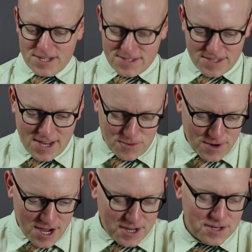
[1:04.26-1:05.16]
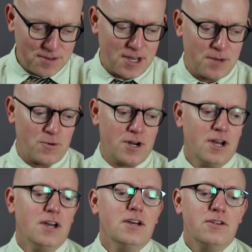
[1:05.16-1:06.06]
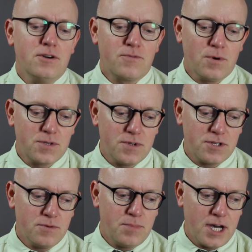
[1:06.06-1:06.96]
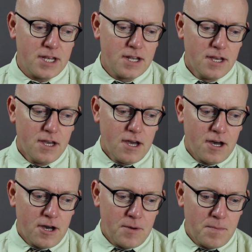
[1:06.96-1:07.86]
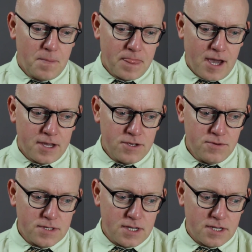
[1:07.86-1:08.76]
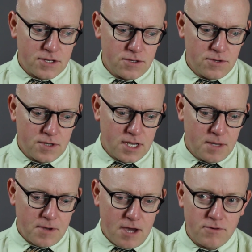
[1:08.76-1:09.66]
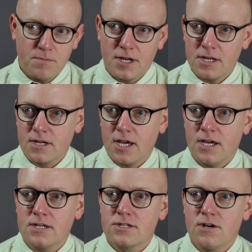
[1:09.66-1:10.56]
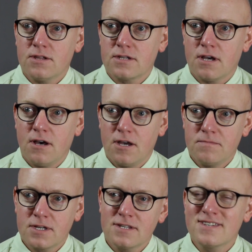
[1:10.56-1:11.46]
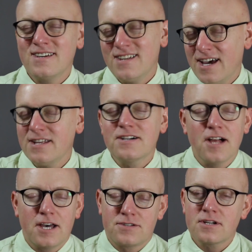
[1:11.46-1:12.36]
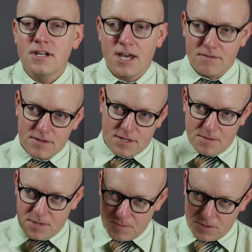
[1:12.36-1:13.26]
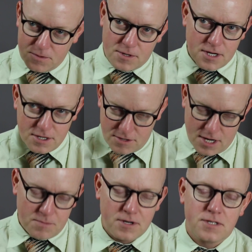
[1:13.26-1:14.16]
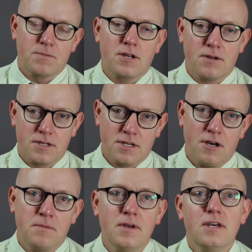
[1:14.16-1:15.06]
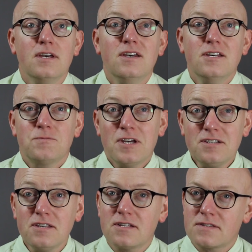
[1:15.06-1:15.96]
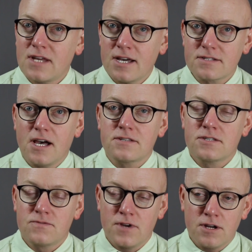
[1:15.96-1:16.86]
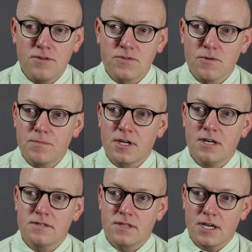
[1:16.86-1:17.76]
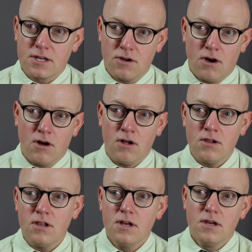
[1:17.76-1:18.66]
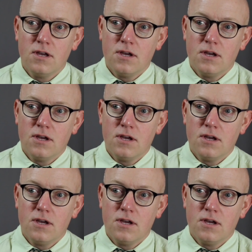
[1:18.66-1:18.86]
we're not going to do that anymore. No, of course we do. But I use it to keep everybody engaged all the time, because in any class, you're going to have the same people who are going to try to participate all the time. Especially in a stats class, it's very useful because they can all